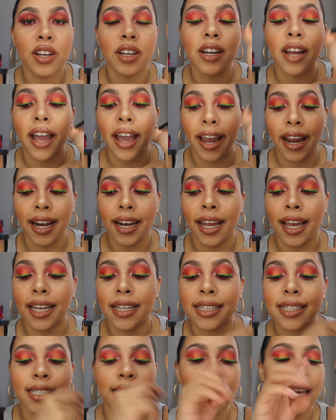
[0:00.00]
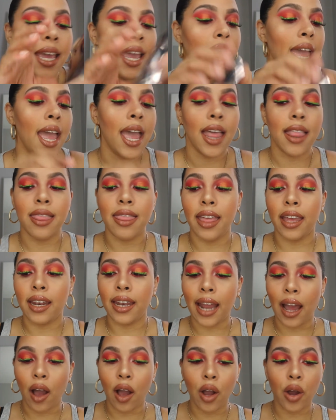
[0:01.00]
highlight. Then
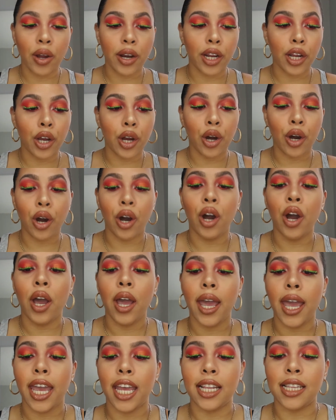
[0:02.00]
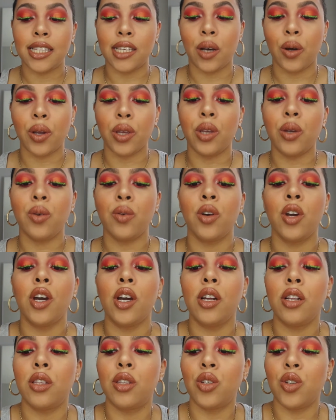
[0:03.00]
now I'm gonna go and tell you
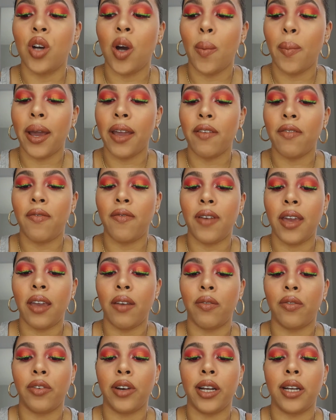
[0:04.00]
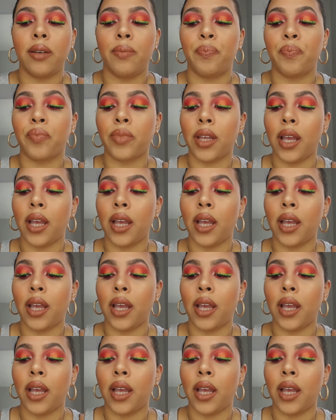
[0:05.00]
two of my favorite.